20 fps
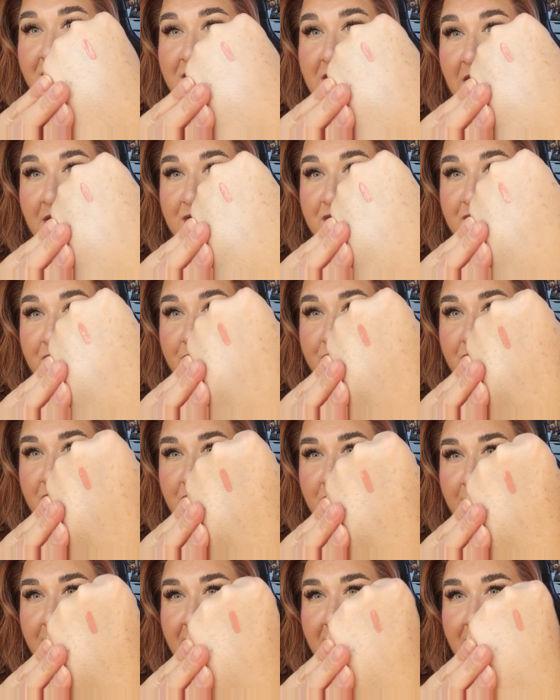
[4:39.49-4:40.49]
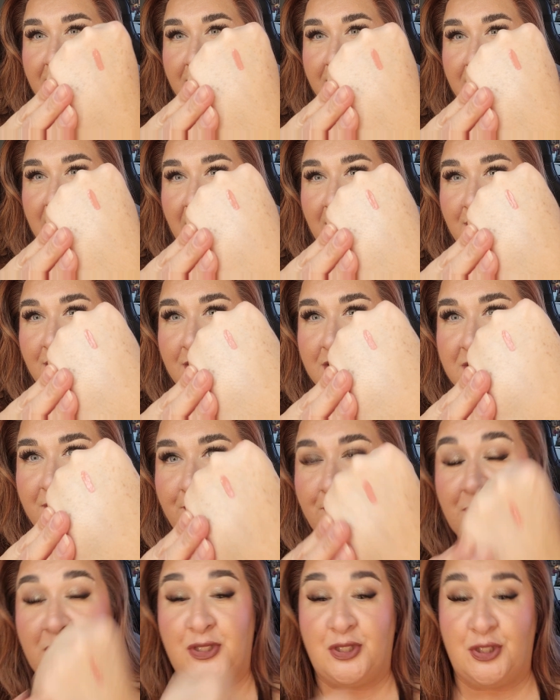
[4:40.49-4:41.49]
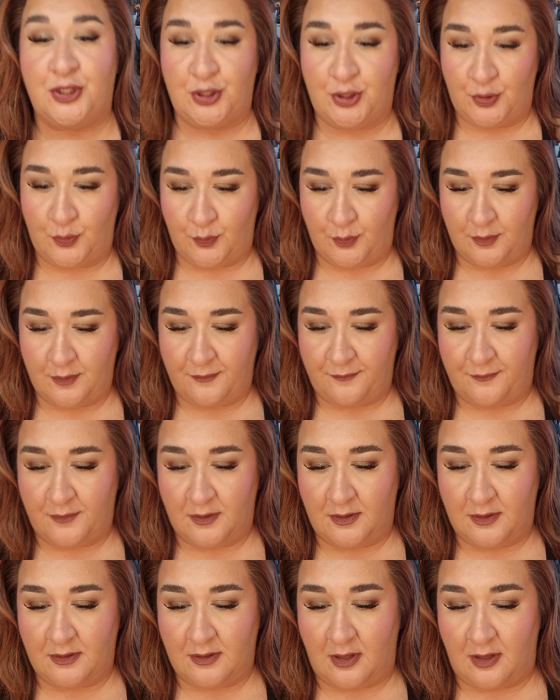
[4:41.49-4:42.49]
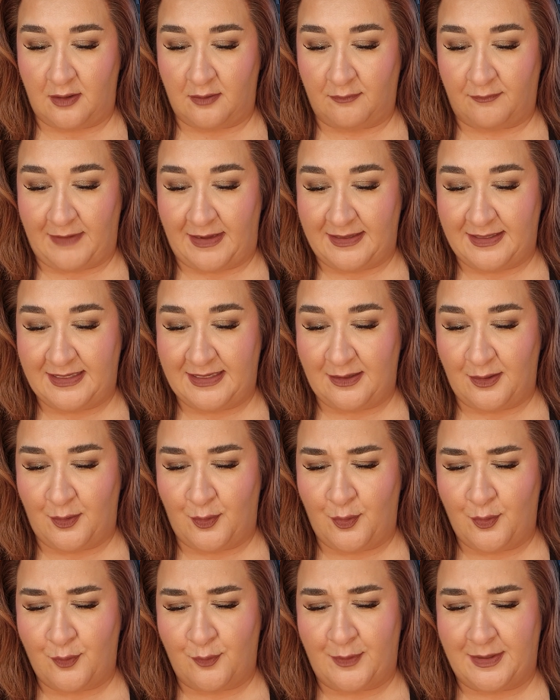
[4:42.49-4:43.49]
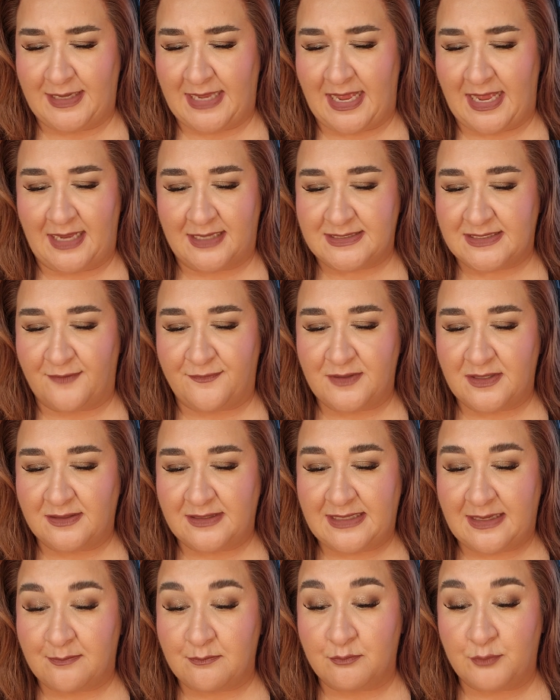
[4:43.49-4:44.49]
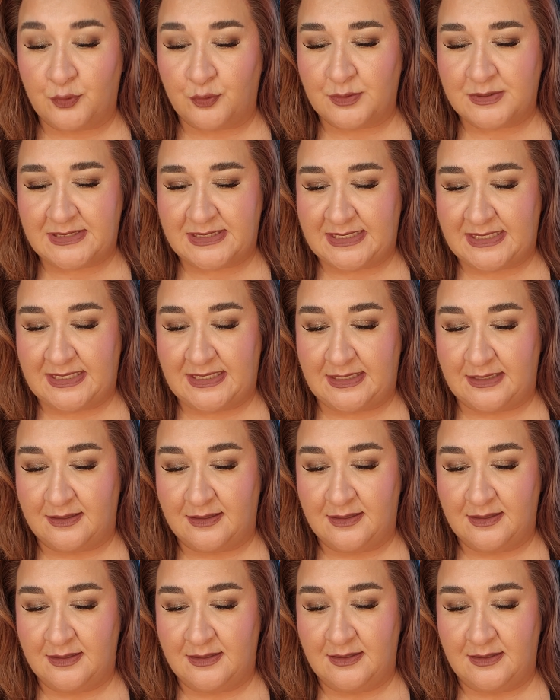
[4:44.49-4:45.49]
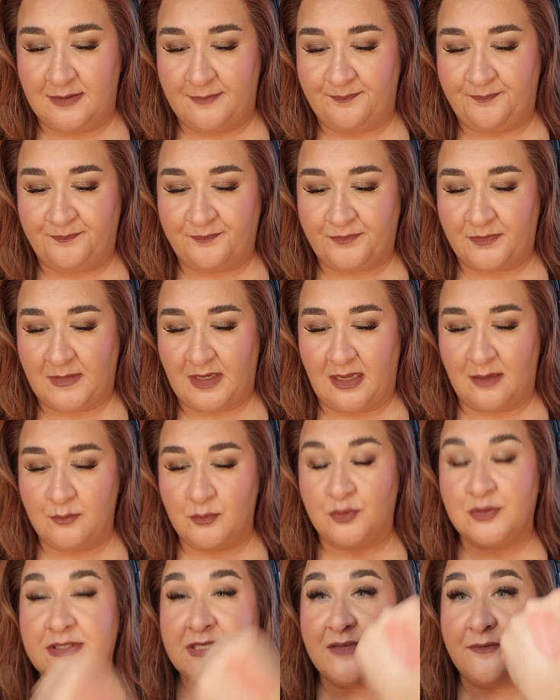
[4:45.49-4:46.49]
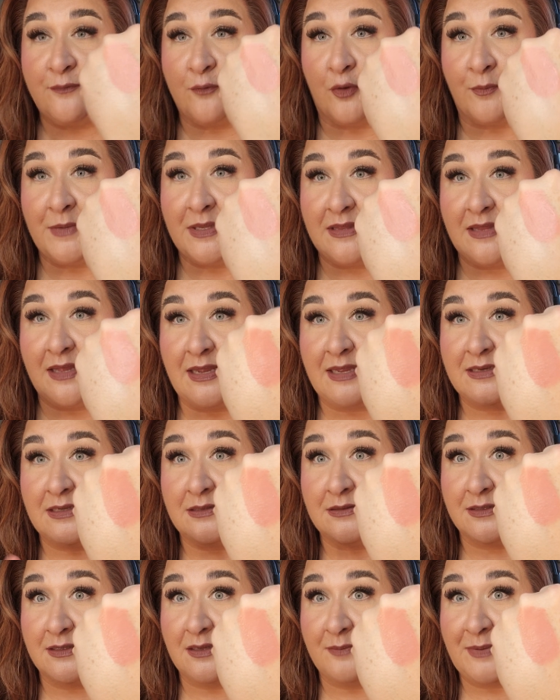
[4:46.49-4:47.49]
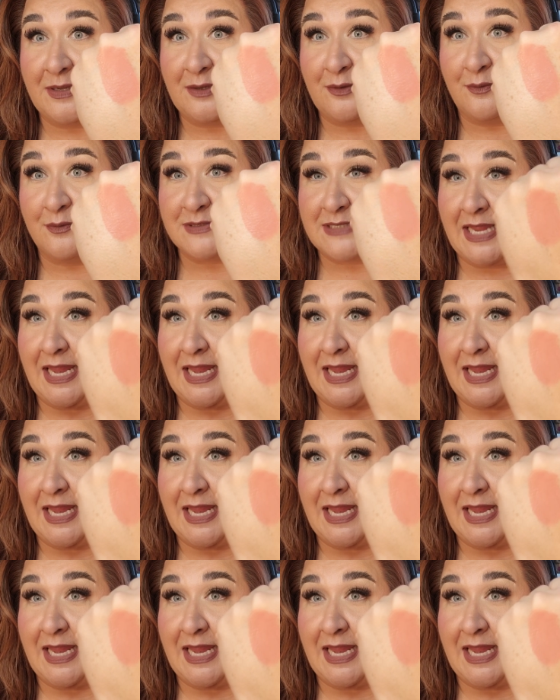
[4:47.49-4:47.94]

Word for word: texture to it. That looks beautiful already. Oh yeah, definitely a moussey a moussey formula and a little bit goes